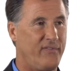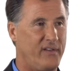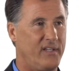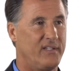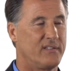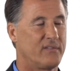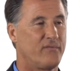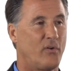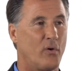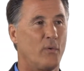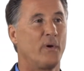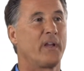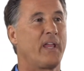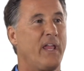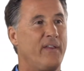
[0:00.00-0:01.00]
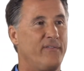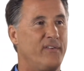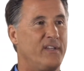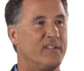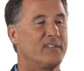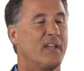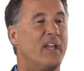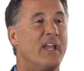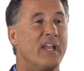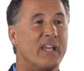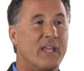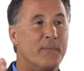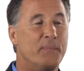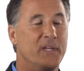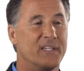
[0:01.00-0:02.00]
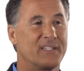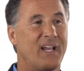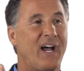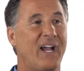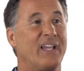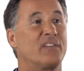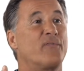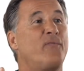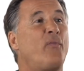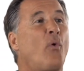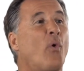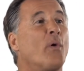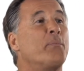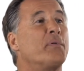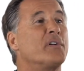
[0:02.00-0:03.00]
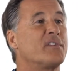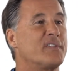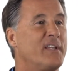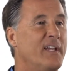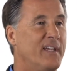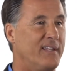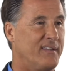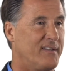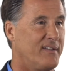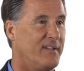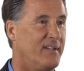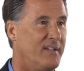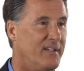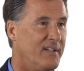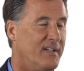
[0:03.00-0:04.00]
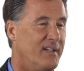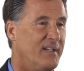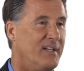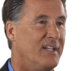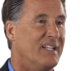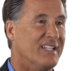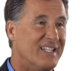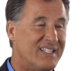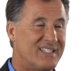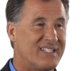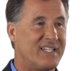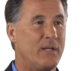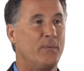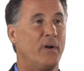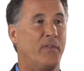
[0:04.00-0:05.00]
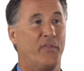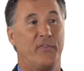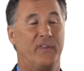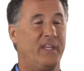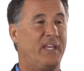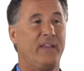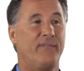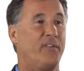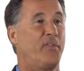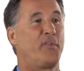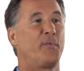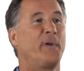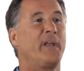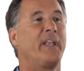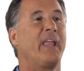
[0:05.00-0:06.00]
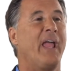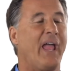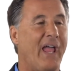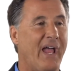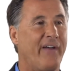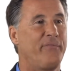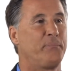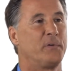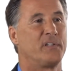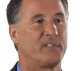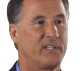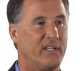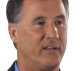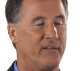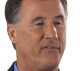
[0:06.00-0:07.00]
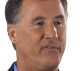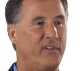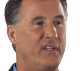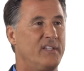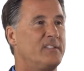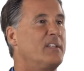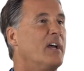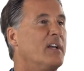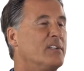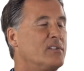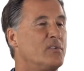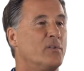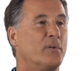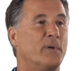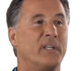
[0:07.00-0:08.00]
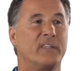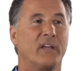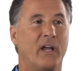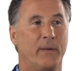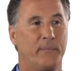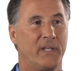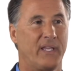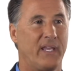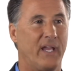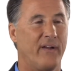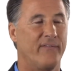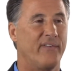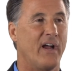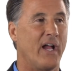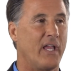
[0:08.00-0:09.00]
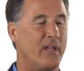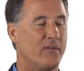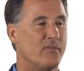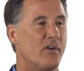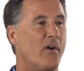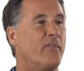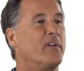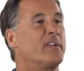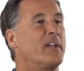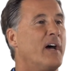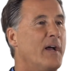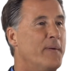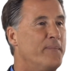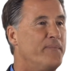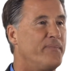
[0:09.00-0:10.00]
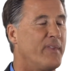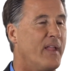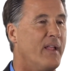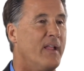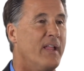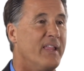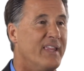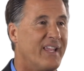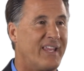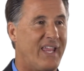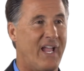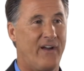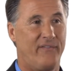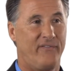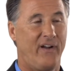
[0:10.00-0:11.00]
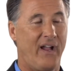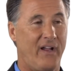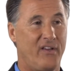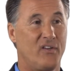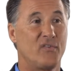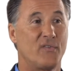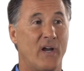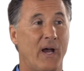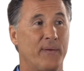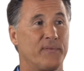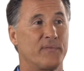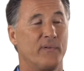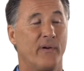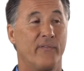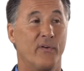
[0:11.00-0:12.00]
fees can be as high as 4%. Let's see what even 3.5% fees does to a retirement account value over time. The account value drops from